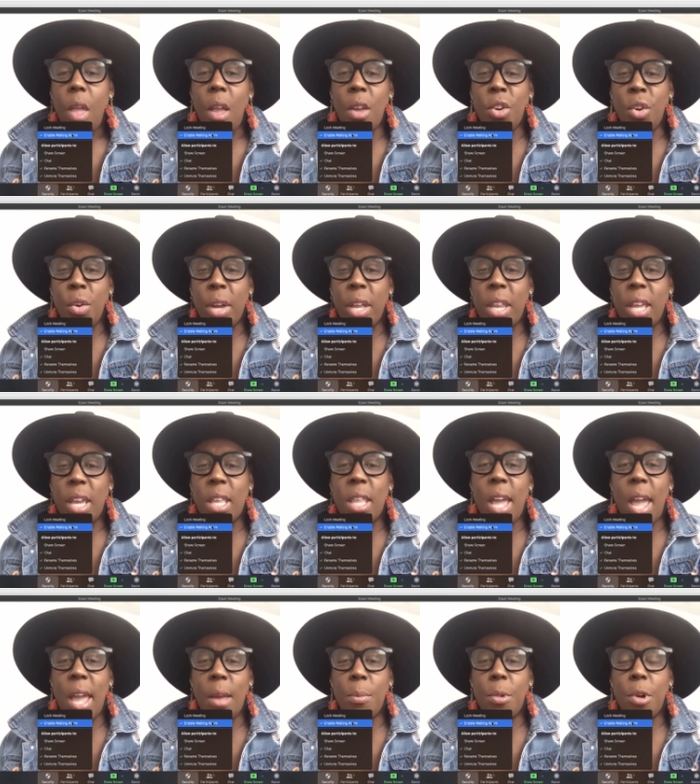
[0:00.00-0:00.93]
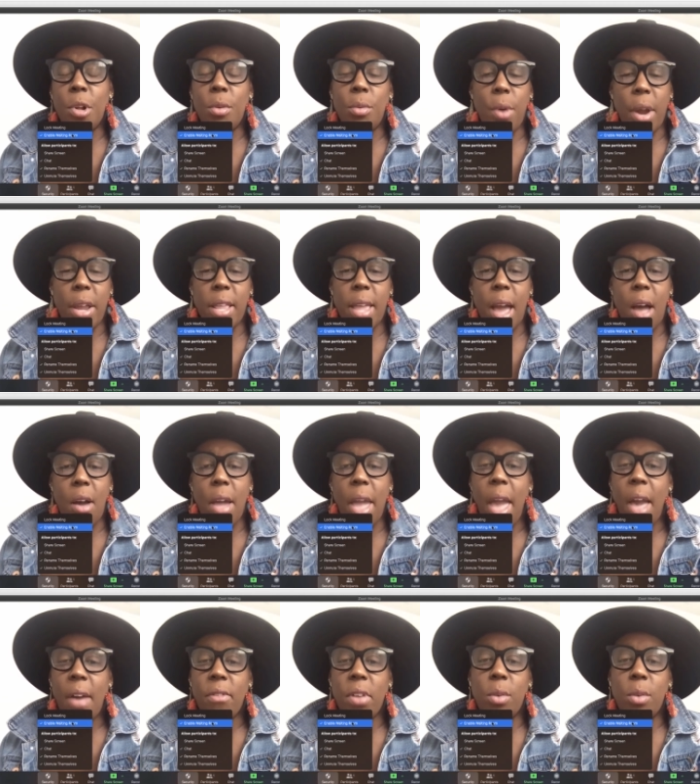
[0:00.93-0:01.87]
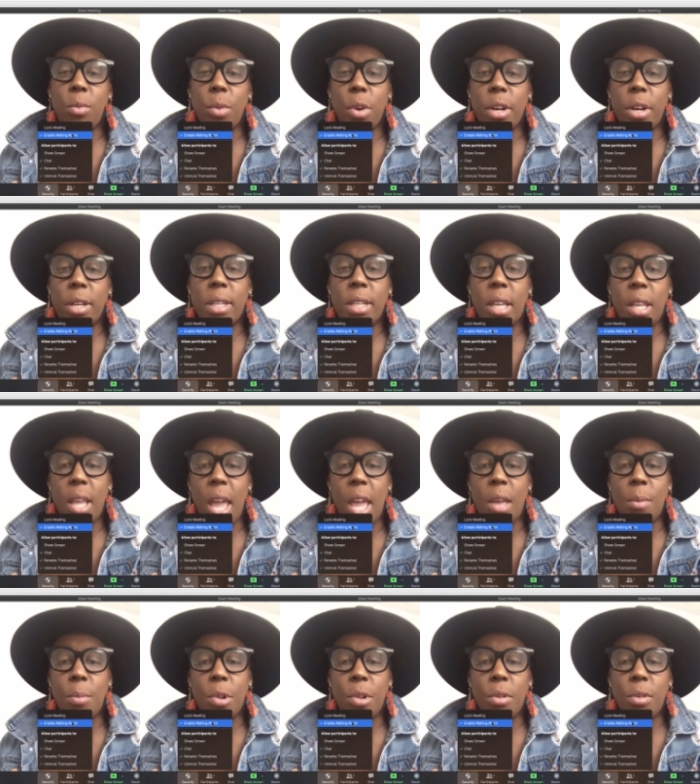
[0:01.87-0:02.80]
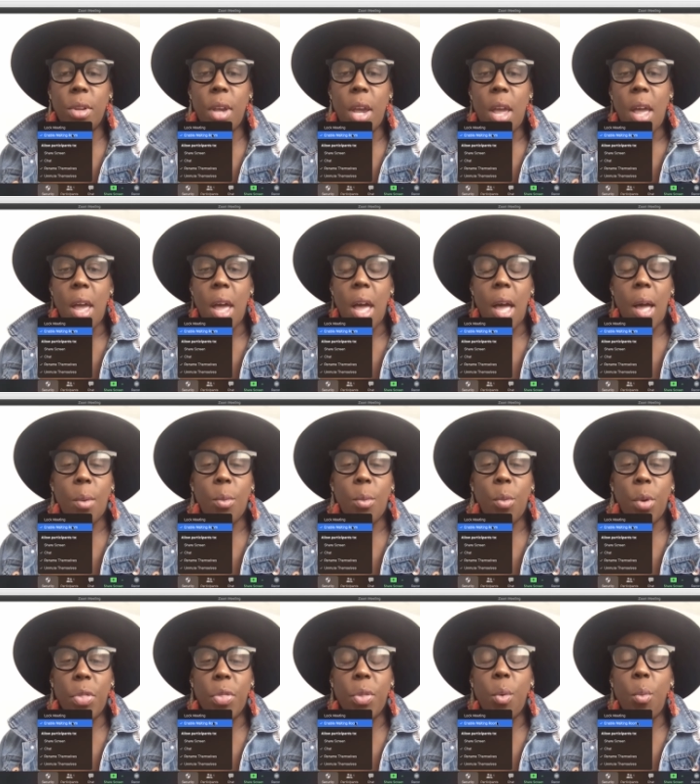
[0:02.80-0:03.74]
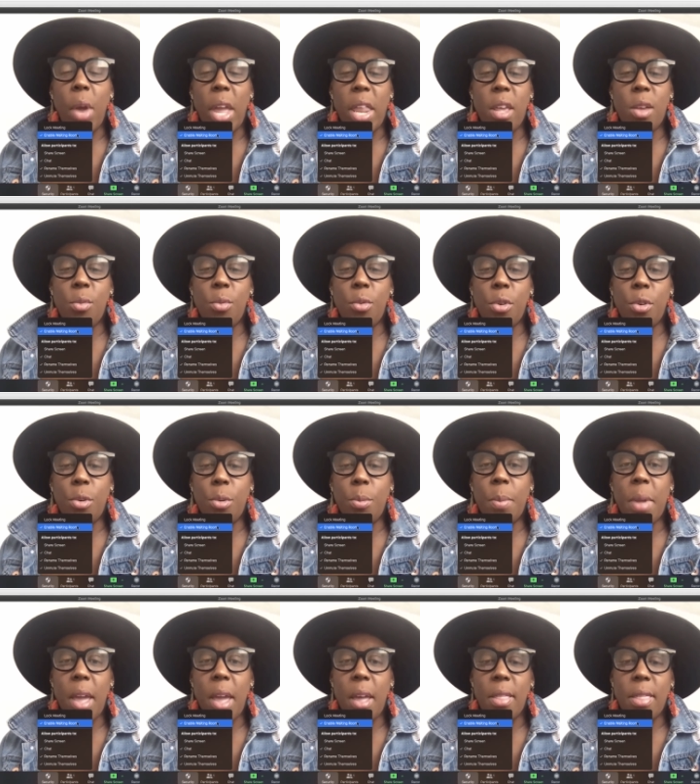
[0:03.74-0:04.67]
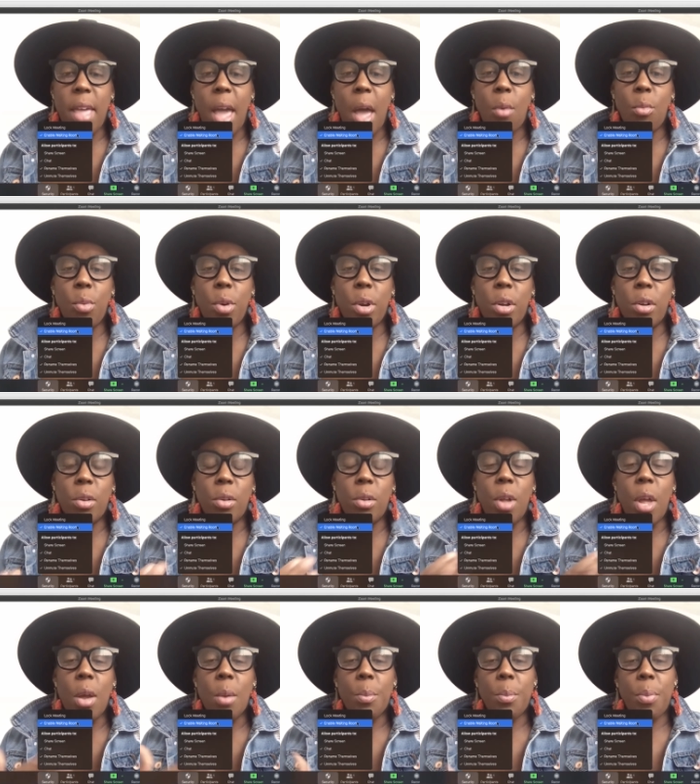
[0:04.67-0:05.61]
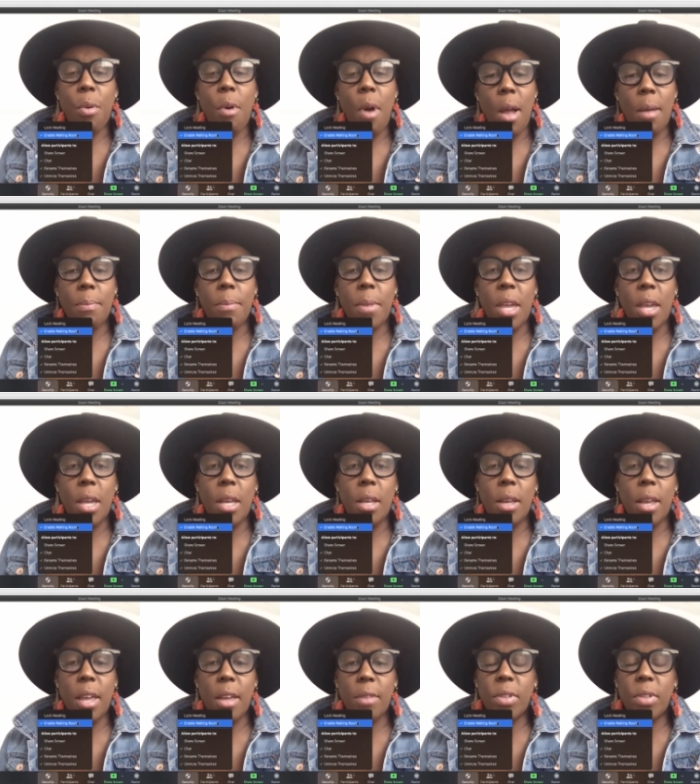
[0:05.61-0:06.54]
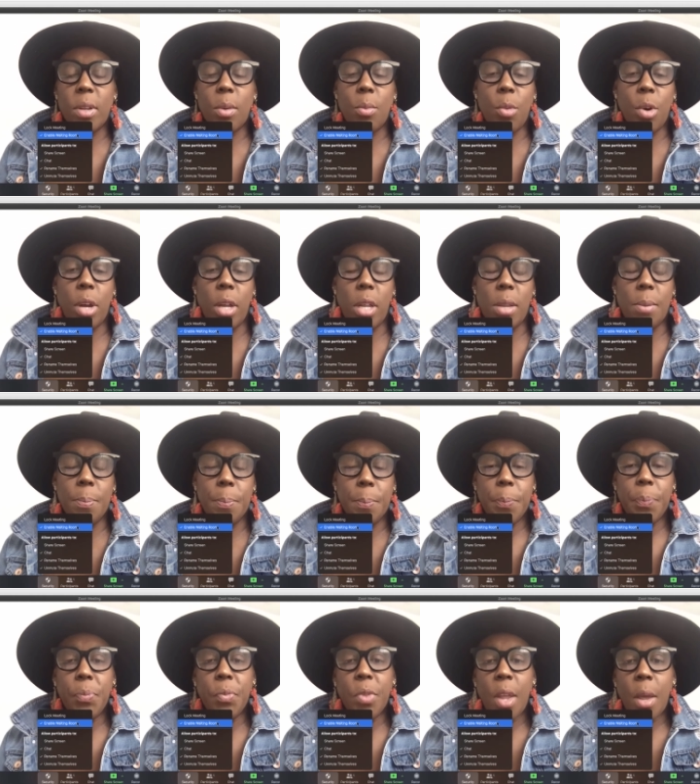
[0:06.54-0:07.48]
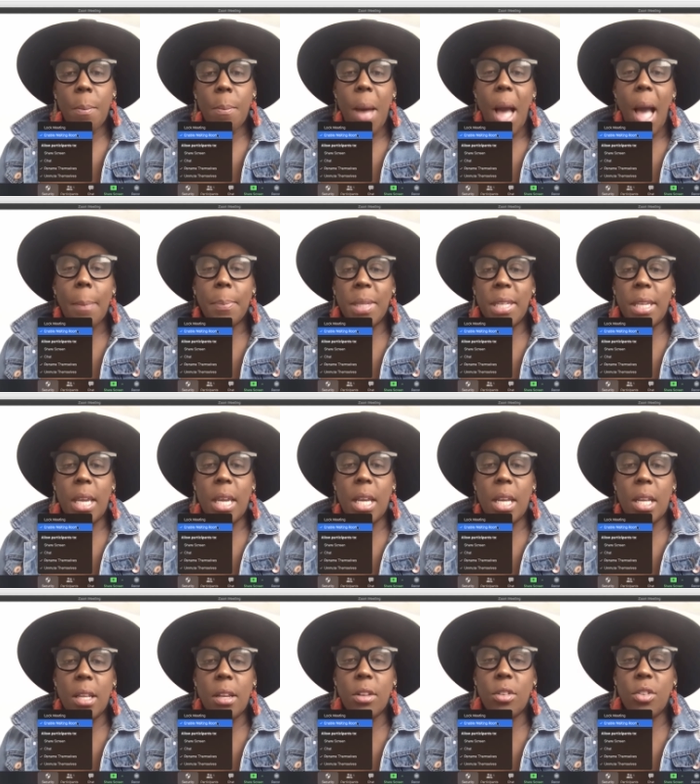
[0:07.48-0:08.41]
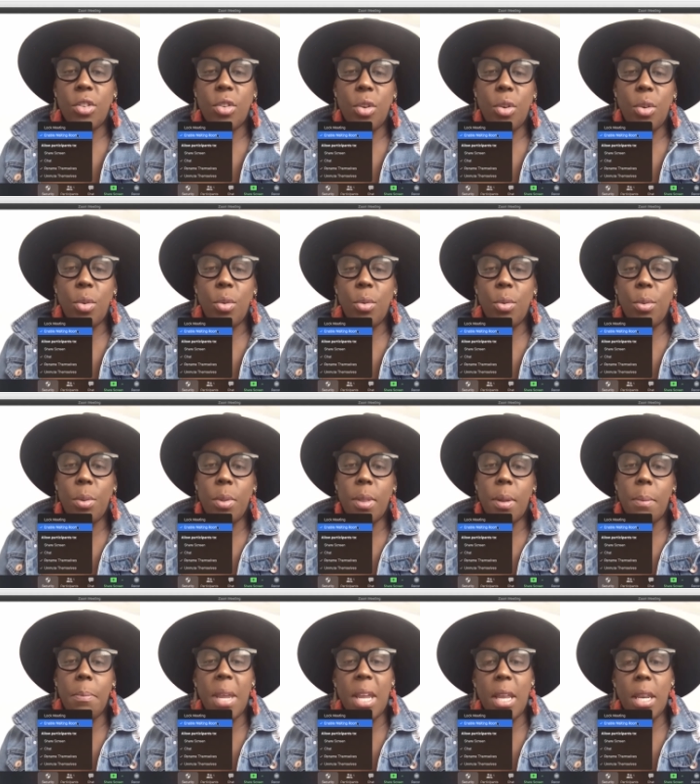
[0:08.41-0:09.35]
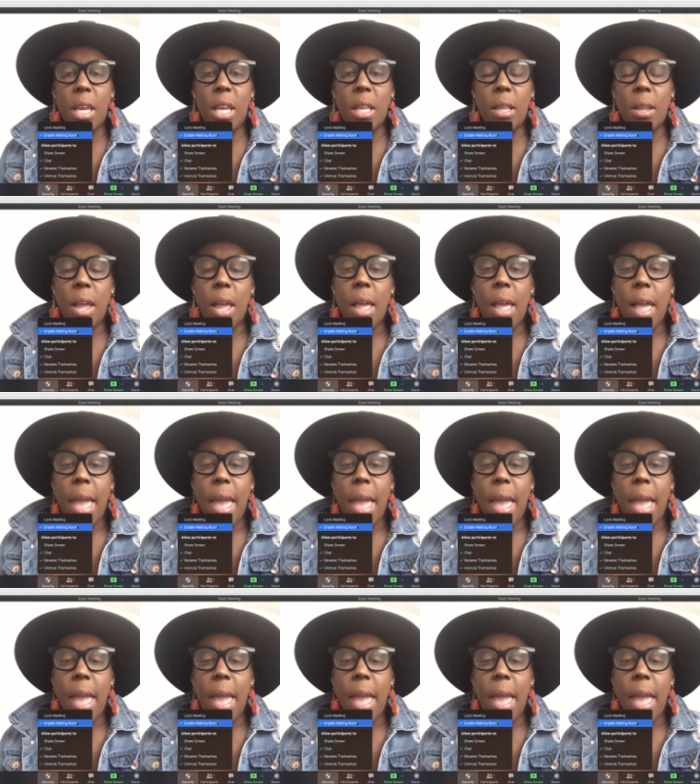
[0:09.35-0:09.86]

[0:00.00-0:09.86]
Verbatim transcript: you can enable, right now I have it where it's enabled um, with the waiting room, and that will prompt me if someone pops in to the meeting